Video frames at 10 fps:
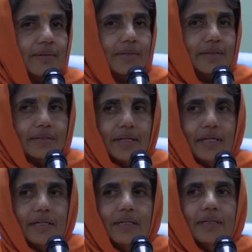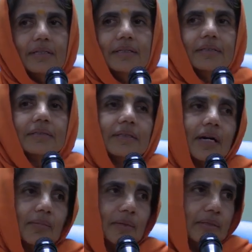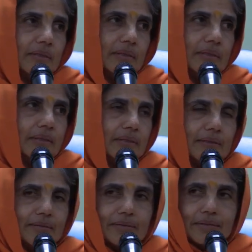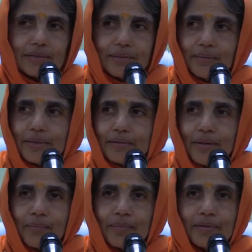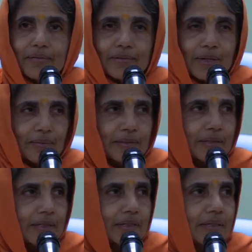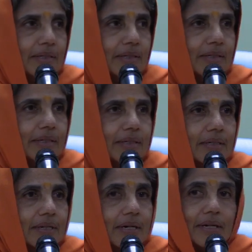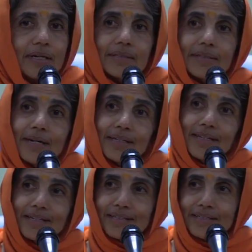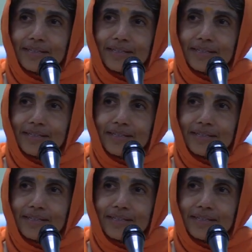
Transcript: what is there? Tamasic. What are some examples of tamasic? Garlic.